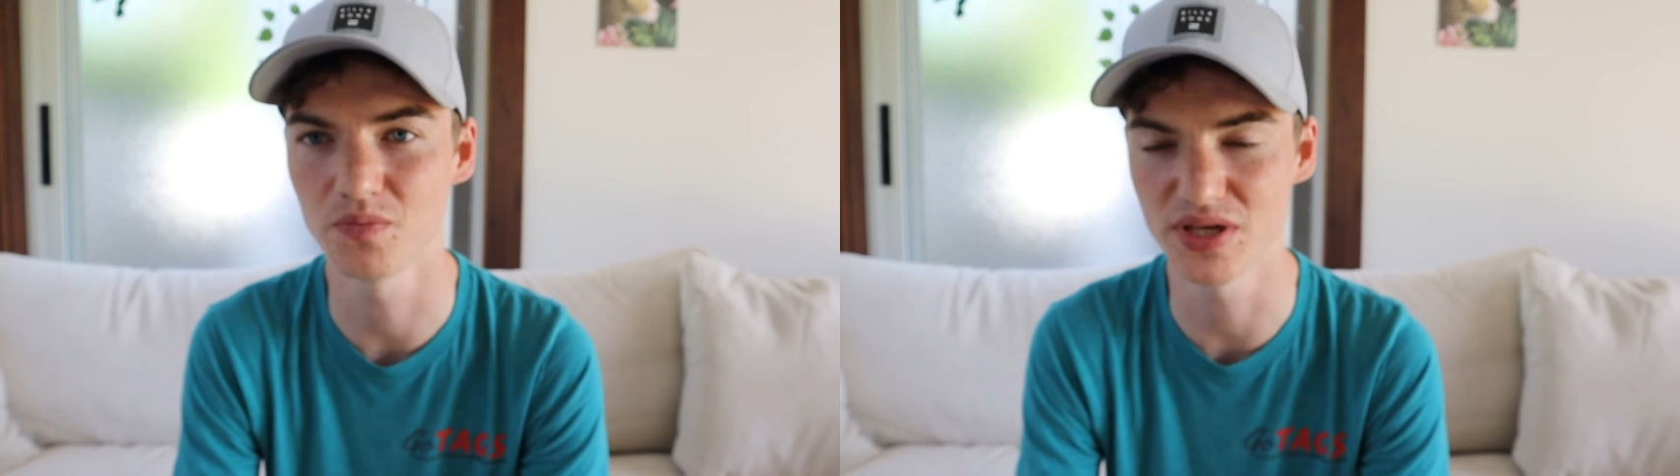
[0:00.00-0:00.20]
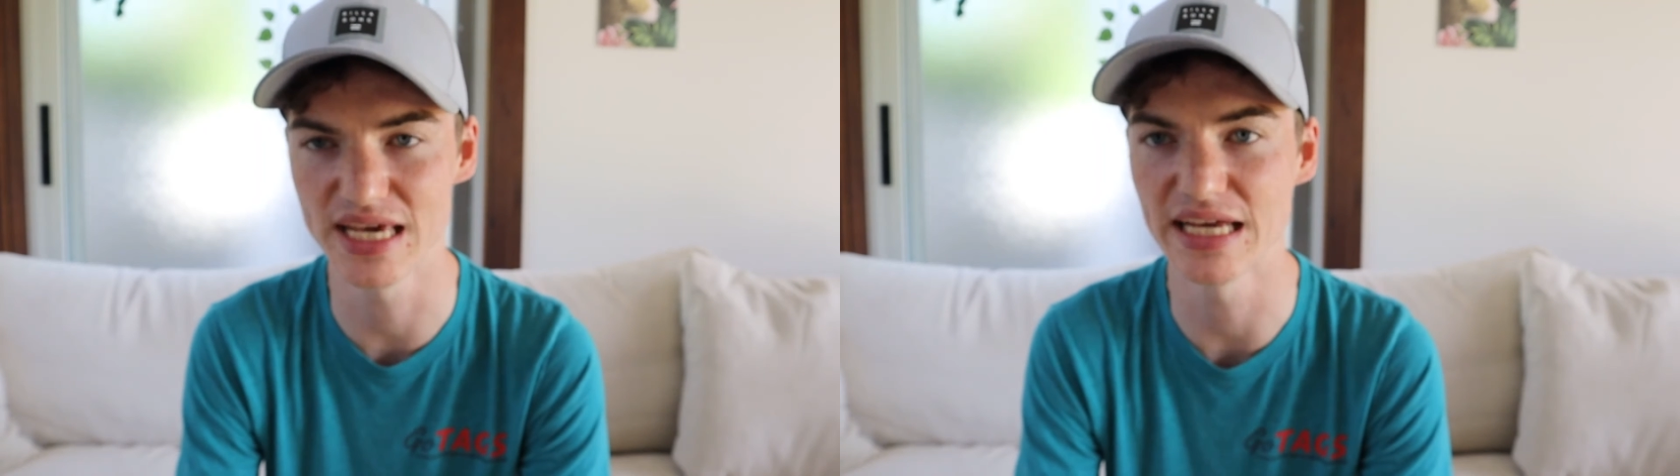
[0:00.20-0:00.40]

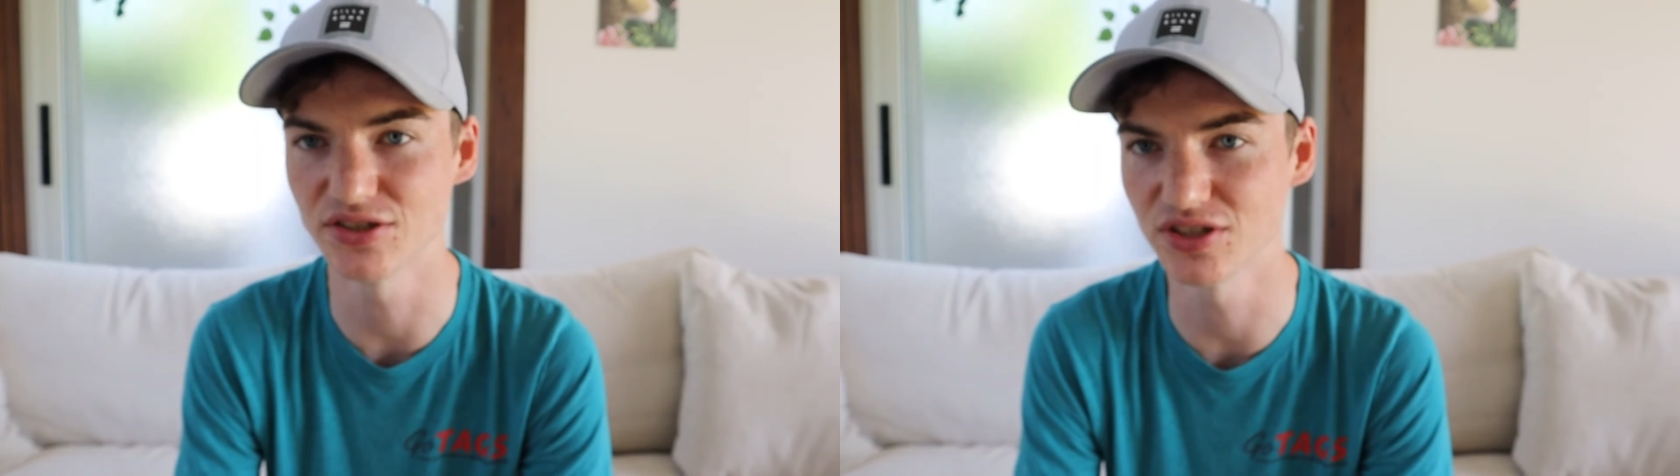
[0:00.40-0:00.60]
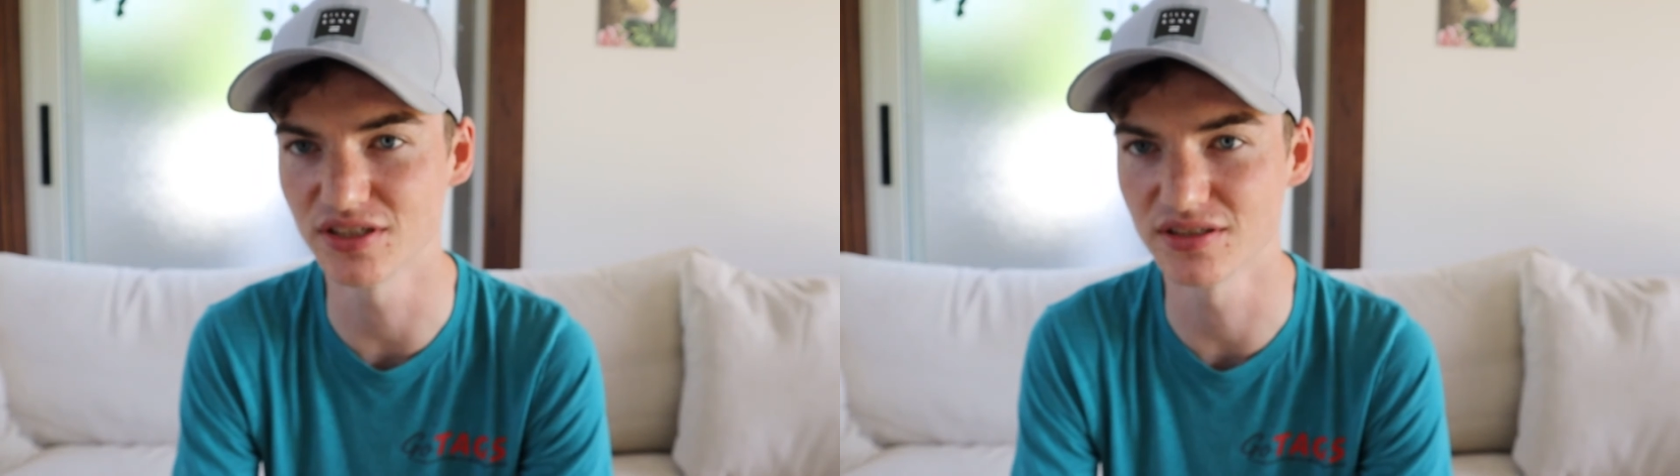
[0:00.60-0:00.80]

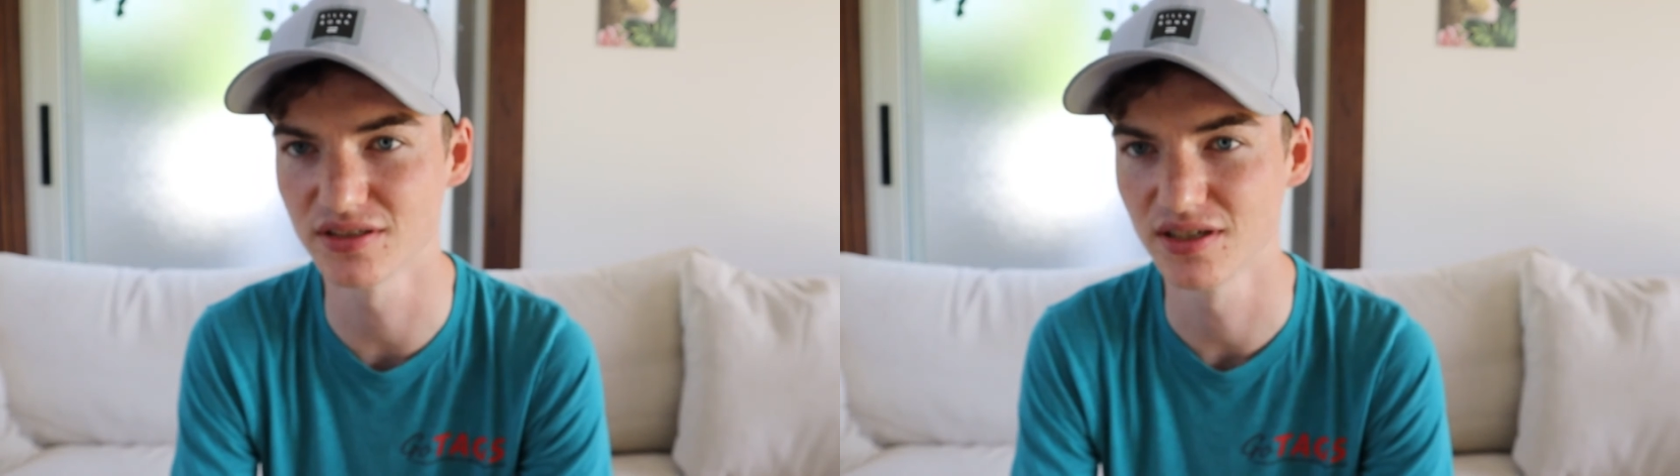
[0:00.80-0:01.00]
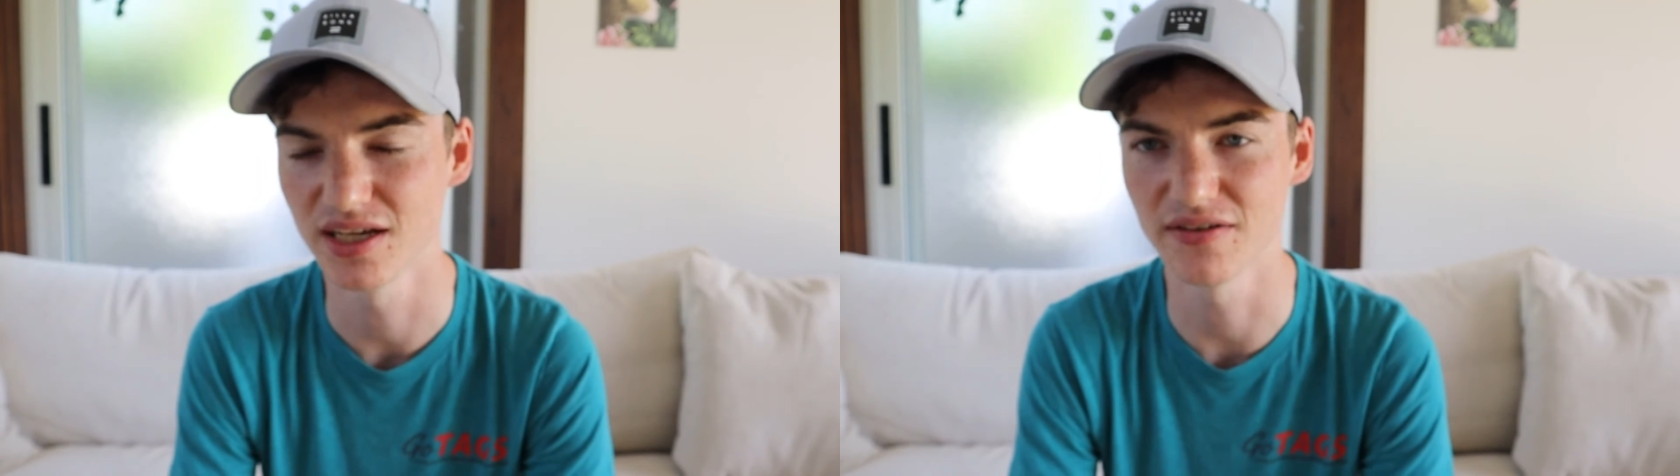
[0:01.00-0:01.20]
pHs,
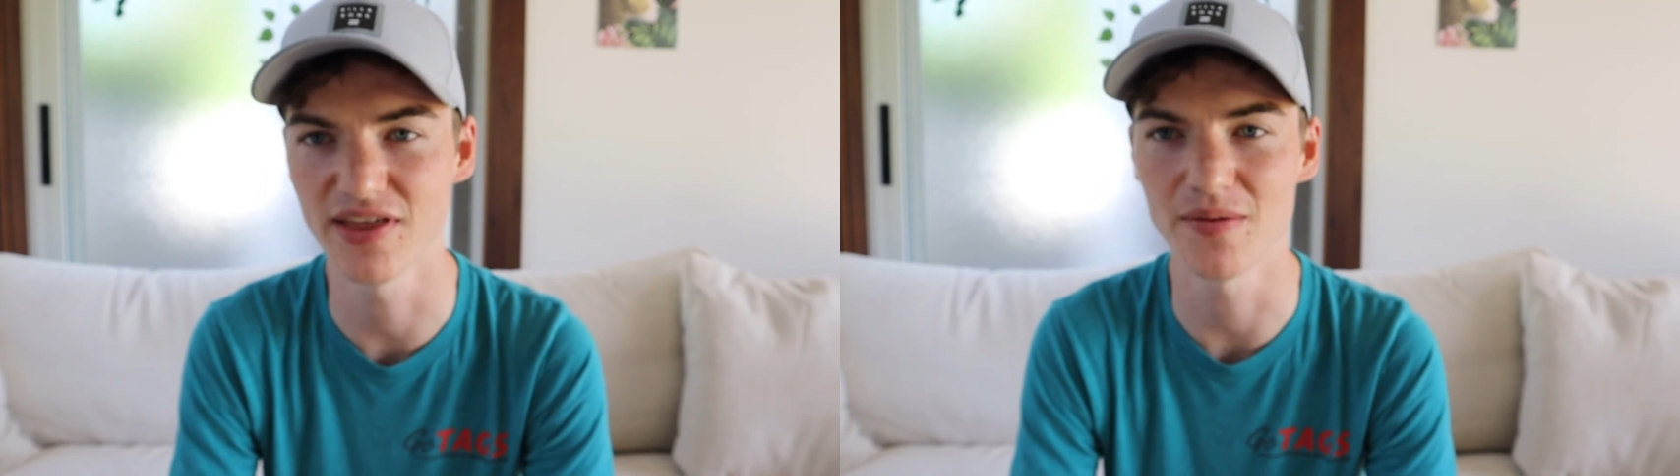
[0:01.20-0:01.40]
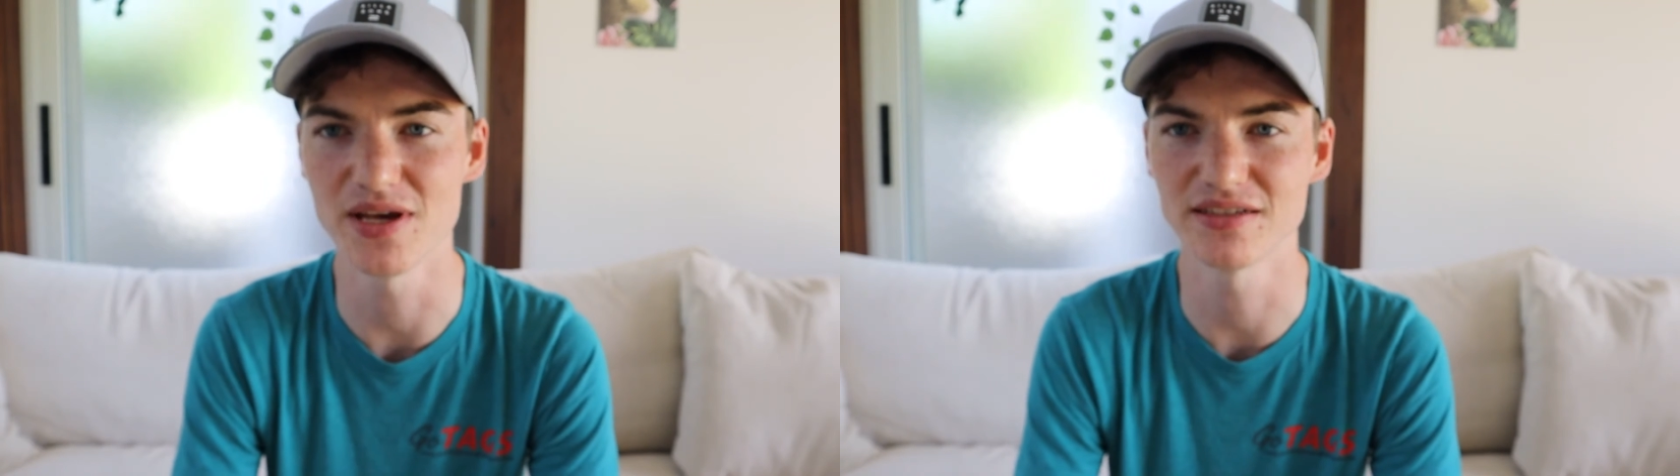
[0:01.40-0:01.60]
if
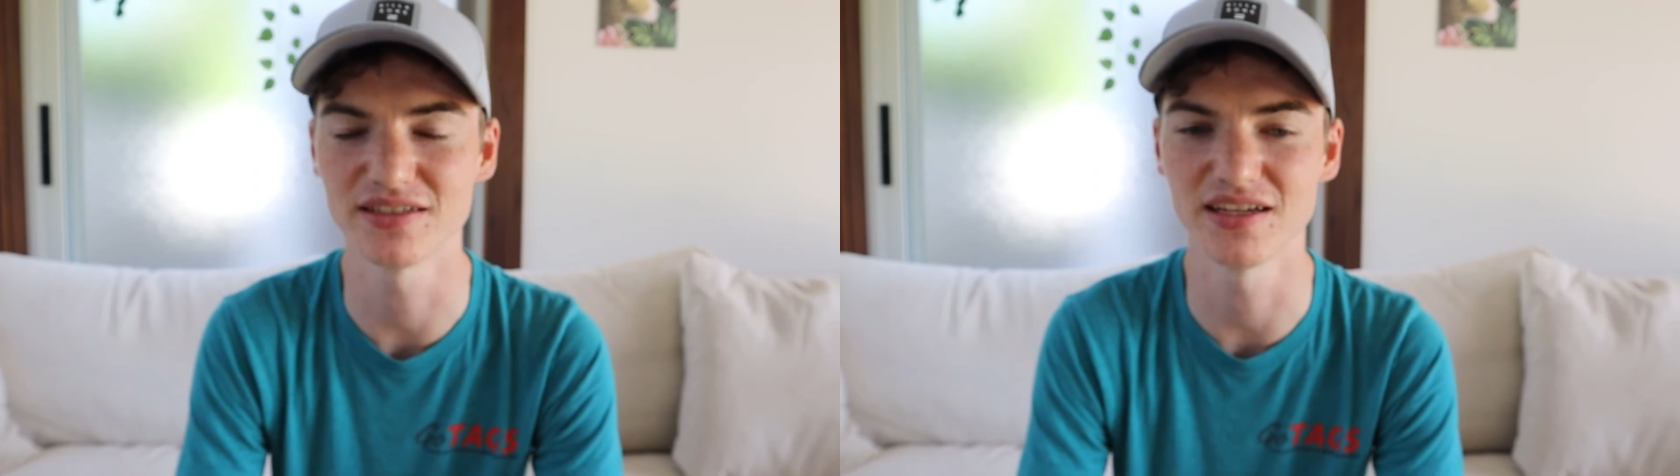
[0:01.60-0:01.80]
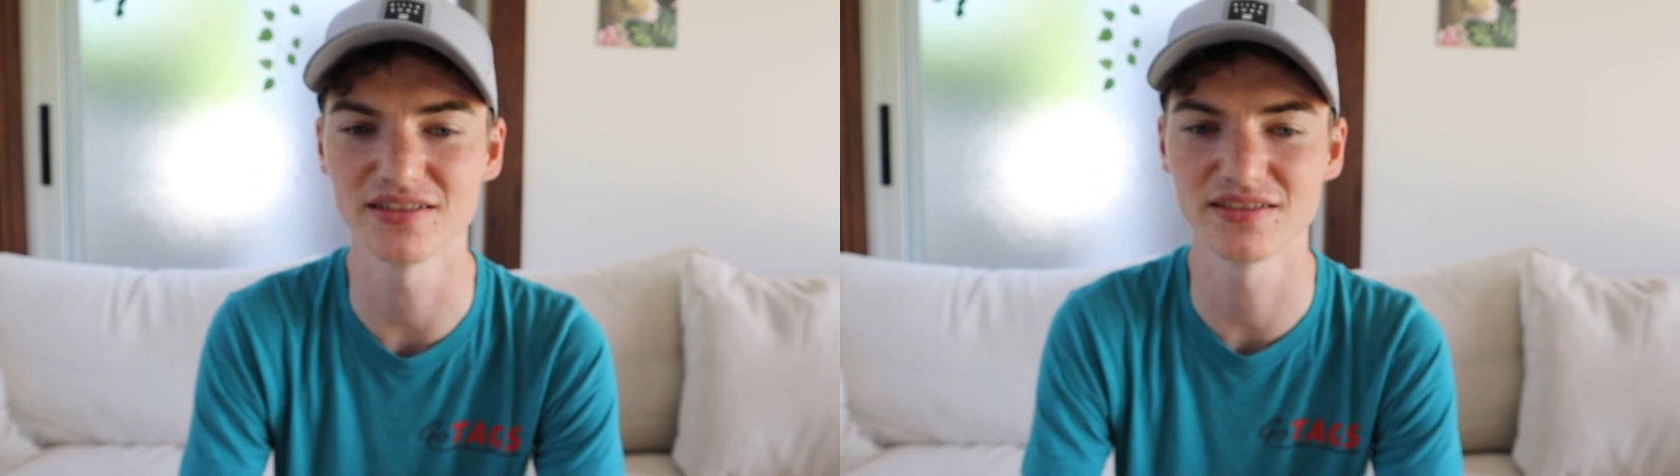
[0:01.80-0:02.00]
that makes
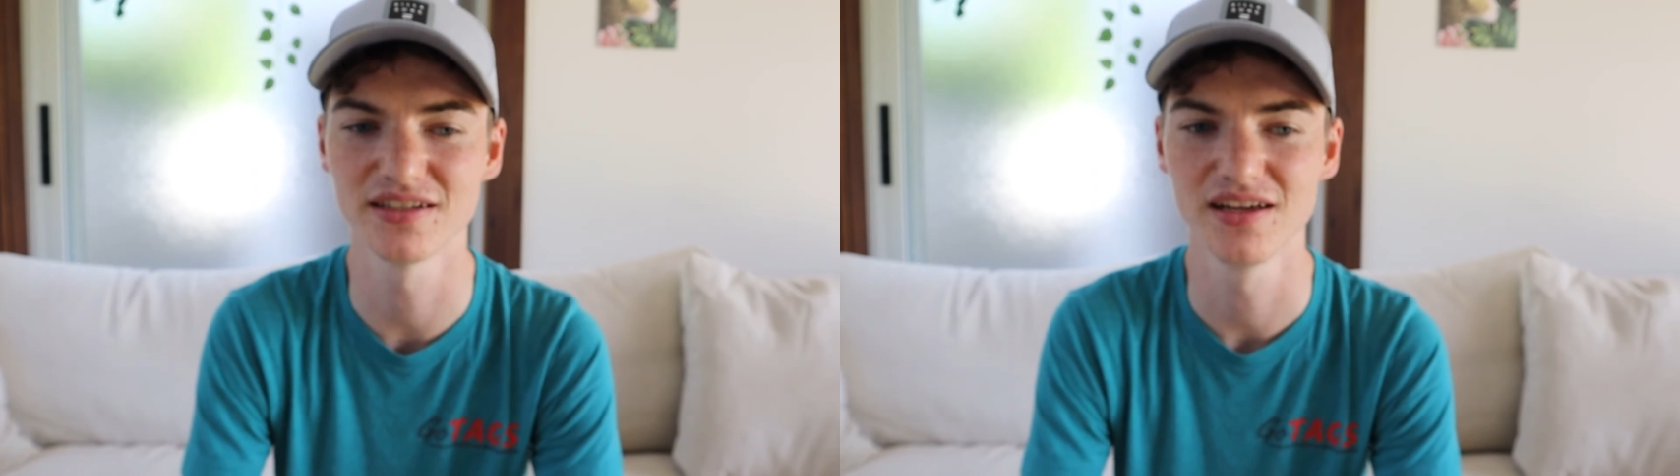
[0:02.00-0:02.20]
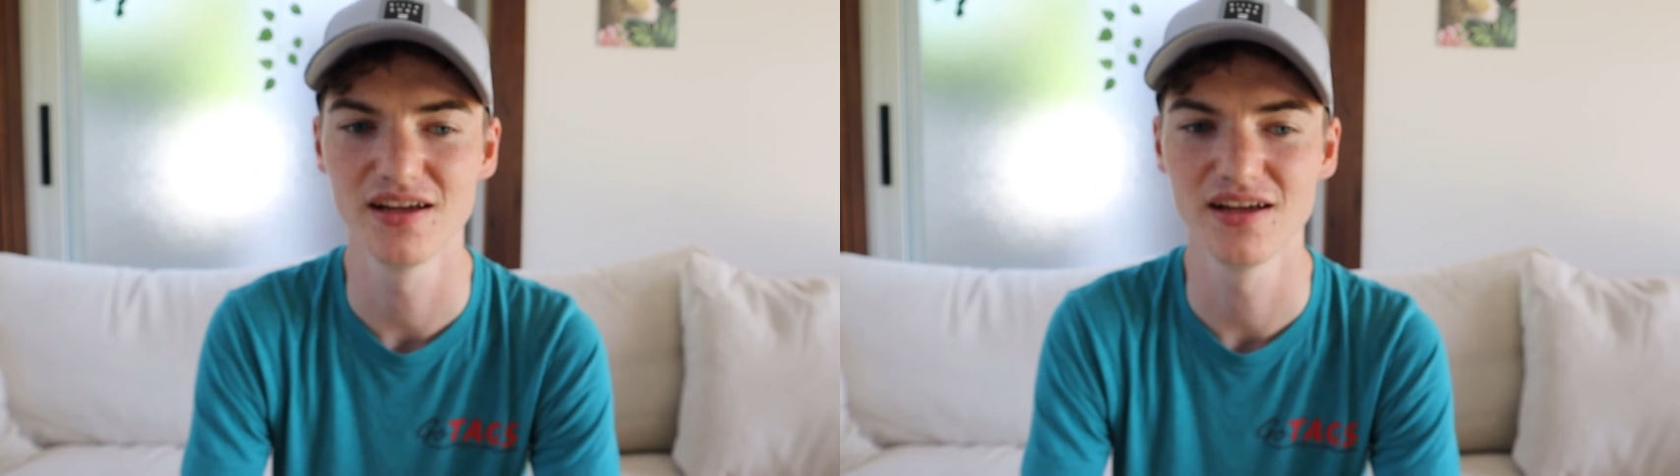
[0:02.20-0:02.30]
sense.